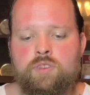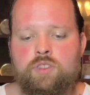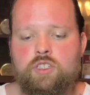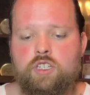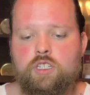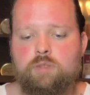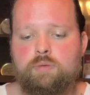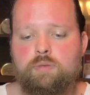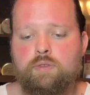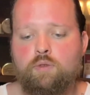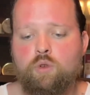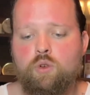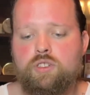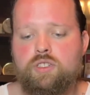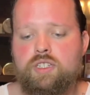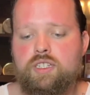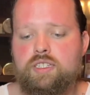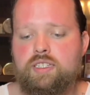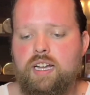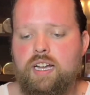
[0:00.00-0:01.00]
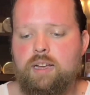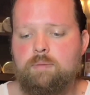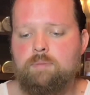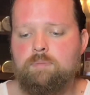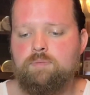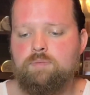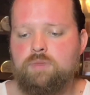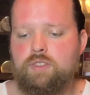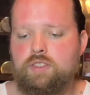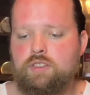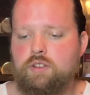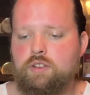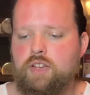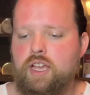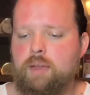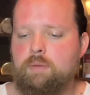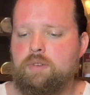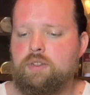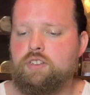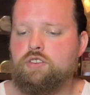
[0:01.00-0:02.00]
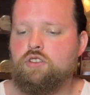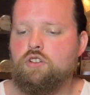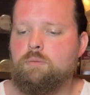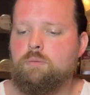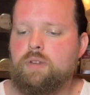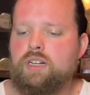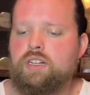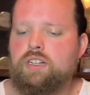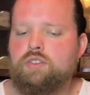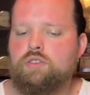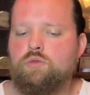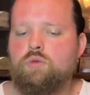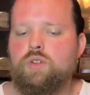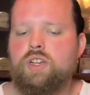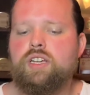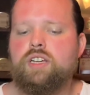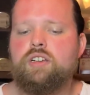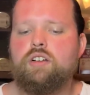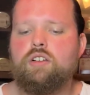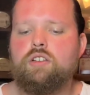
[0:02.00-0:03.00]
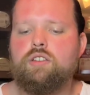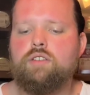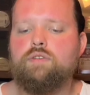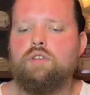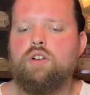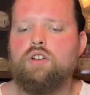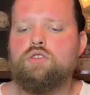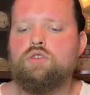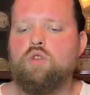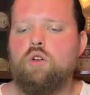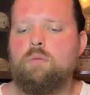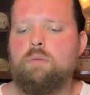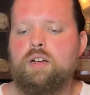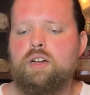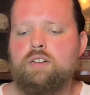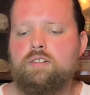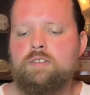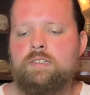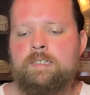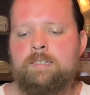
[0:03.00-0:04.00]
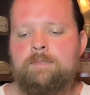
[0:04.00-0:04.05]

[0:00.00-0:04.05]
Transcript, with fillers: Just before tea time, there came a tremendous ring on the front doorbell,